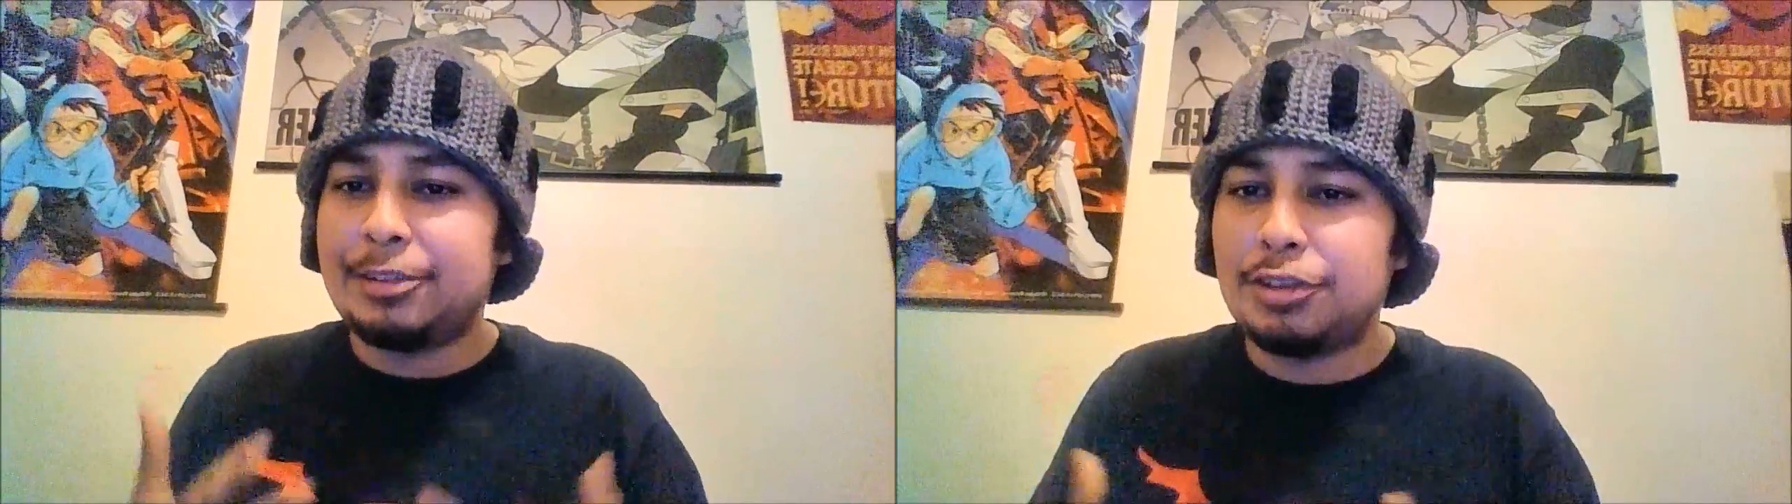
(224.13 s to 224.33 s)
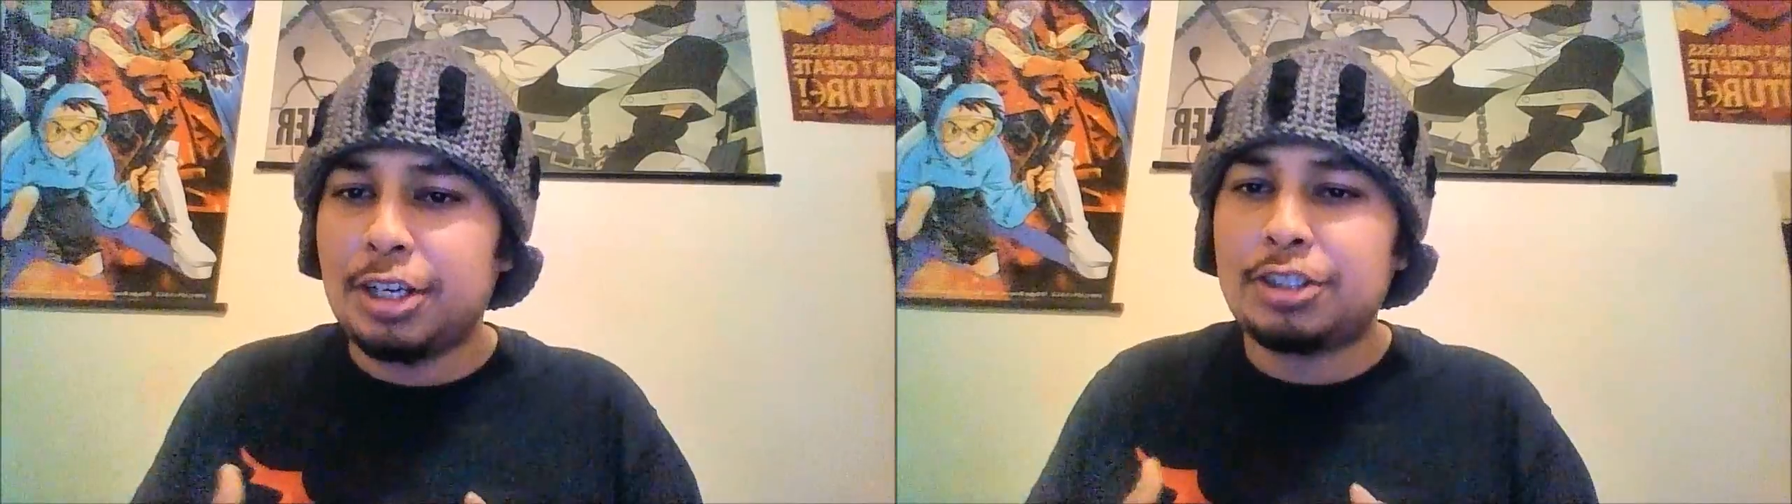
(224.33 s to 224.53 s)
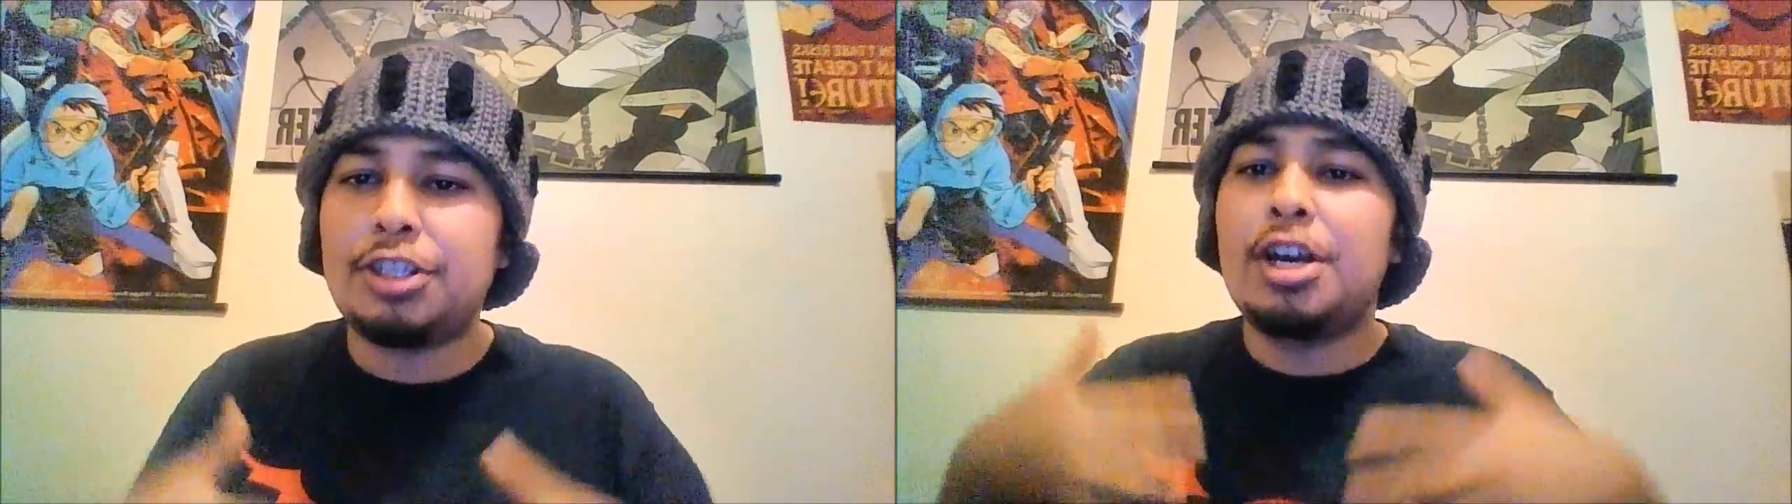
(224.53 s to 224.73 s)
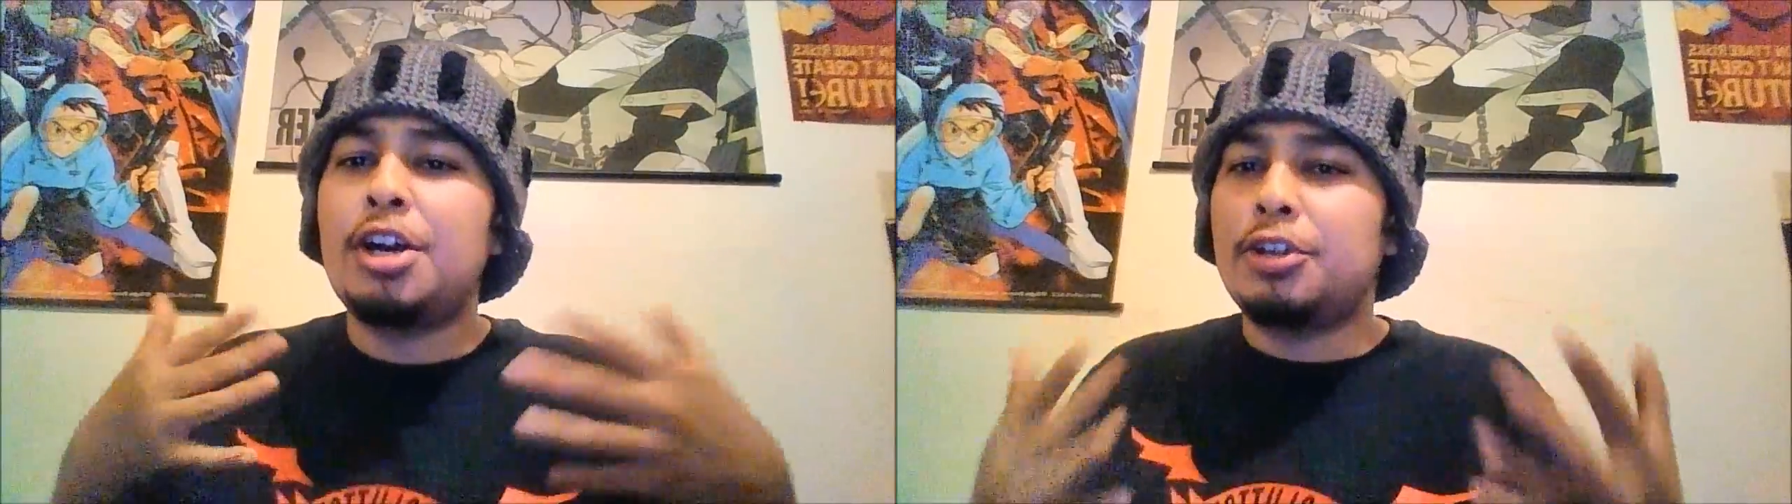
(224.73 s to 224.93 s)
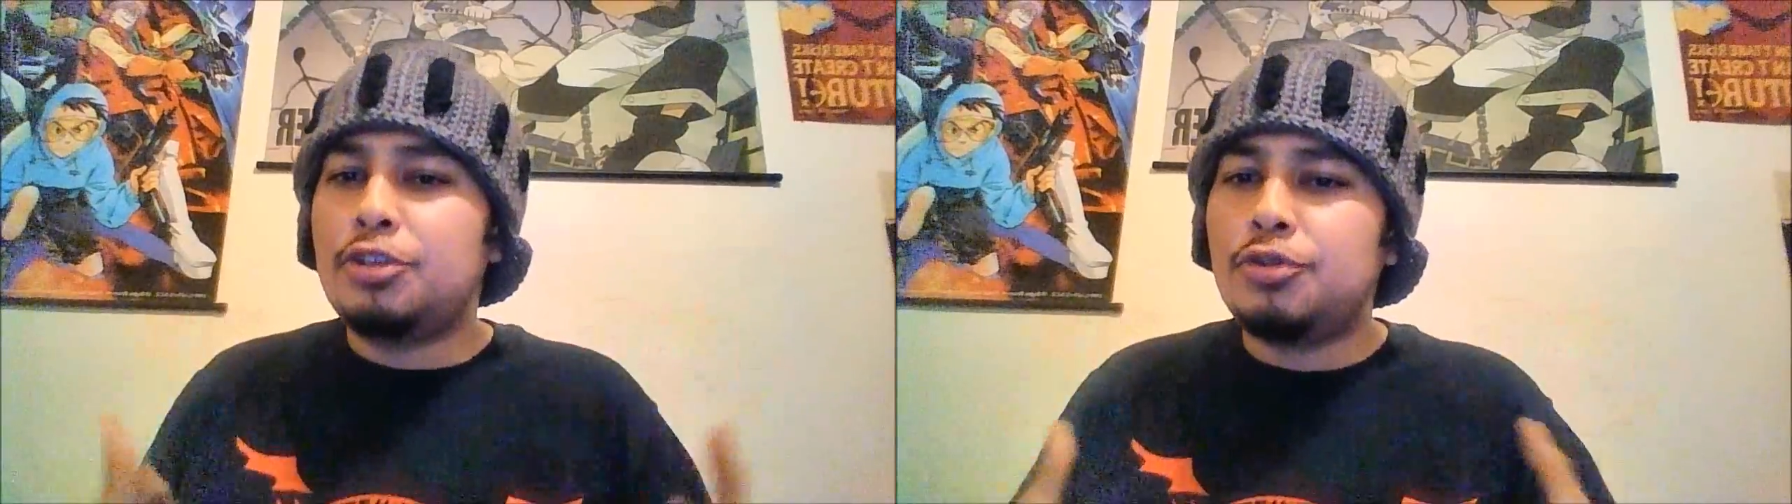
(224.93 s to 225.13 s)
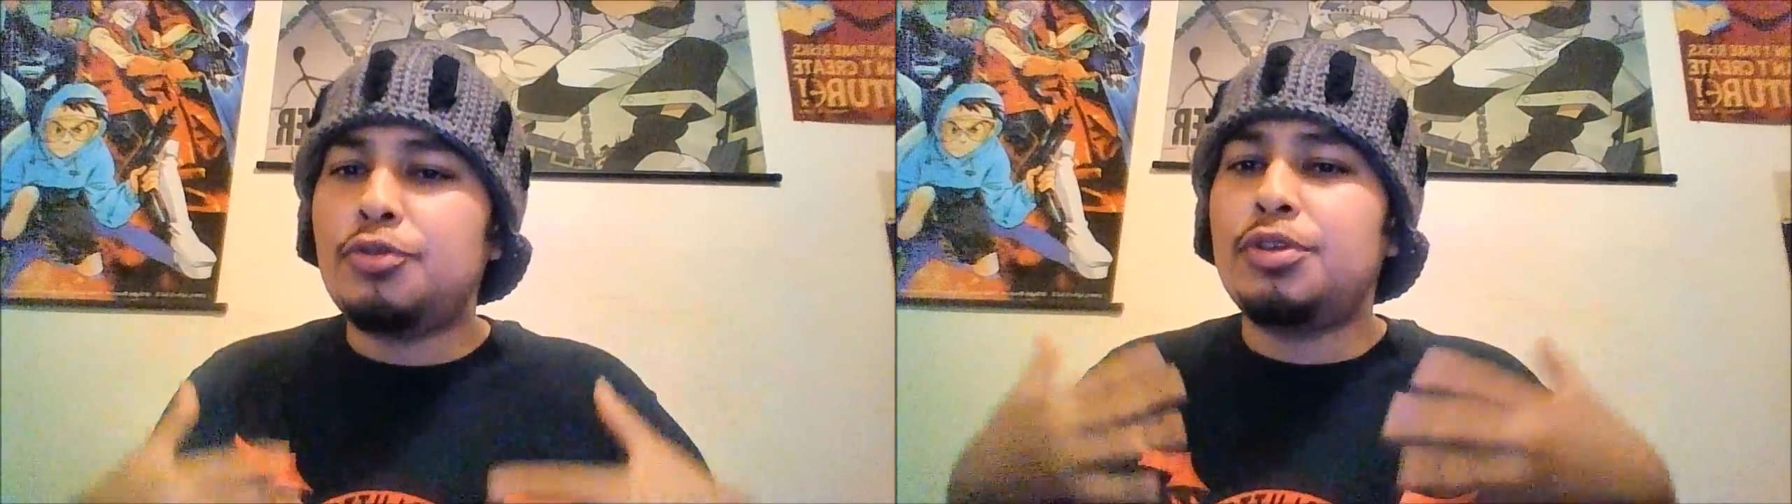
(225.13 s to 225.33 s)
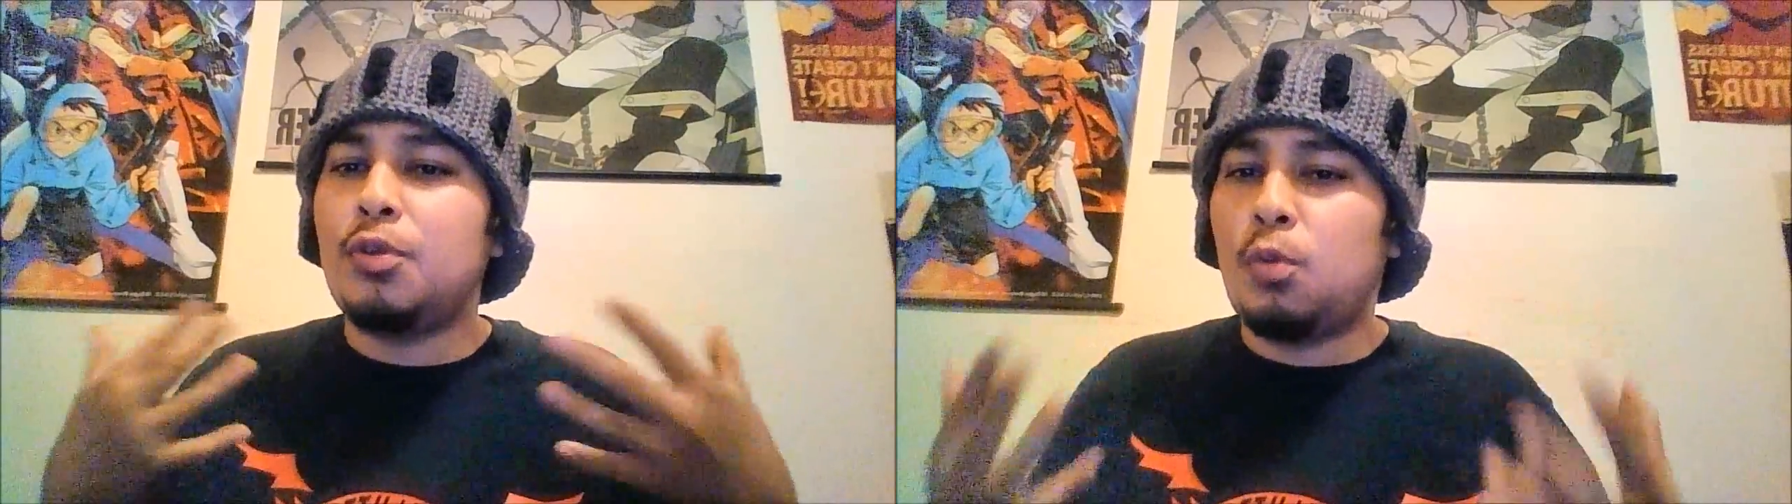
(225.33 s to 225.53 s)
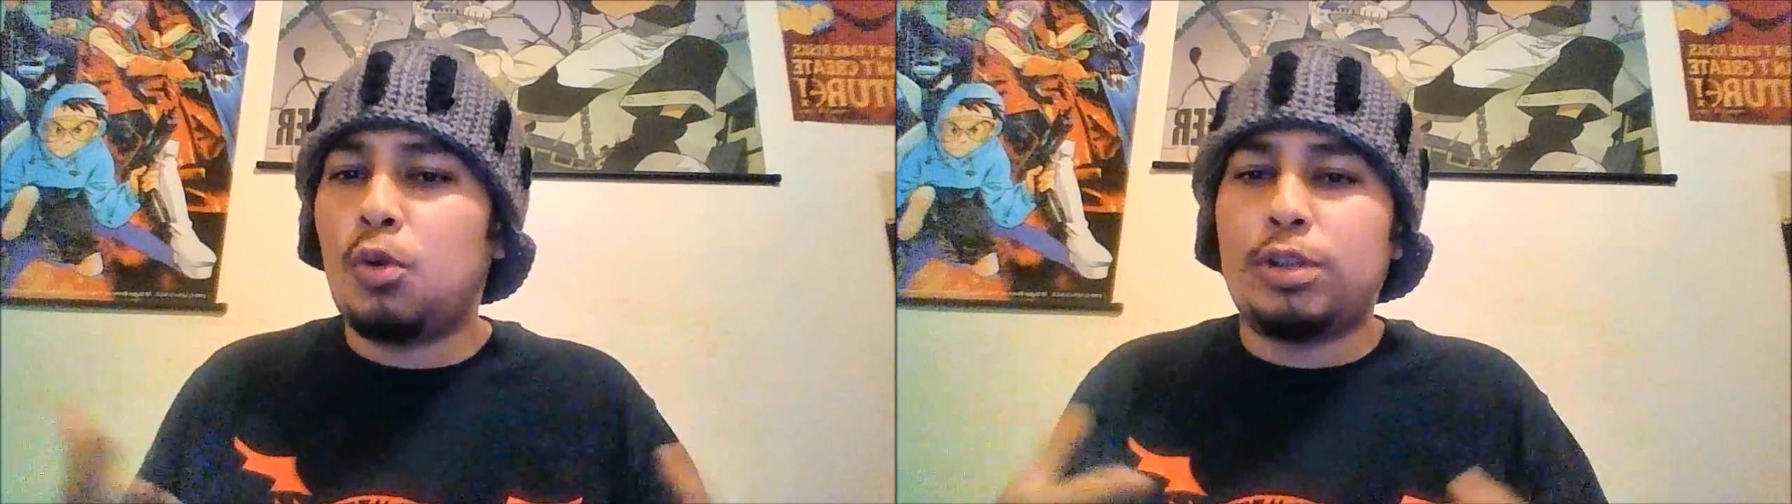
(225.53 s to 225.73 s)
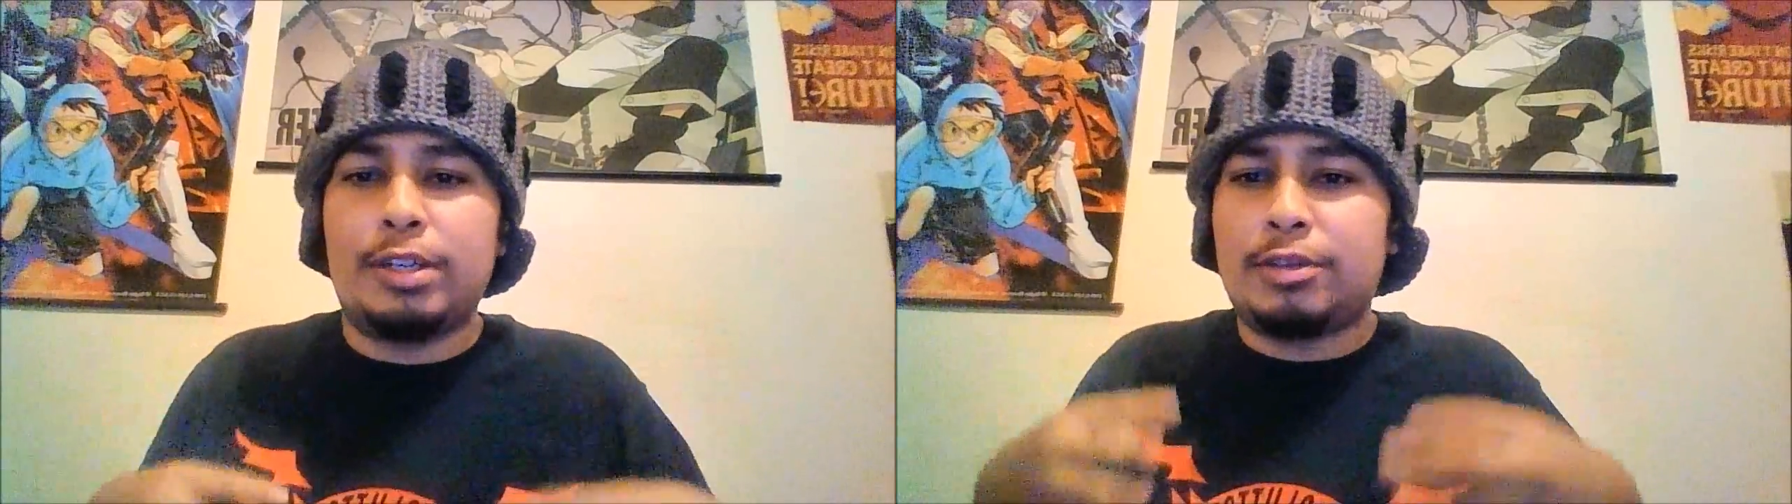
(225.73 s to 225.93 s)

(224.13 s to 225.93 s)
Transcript: introduction to the world.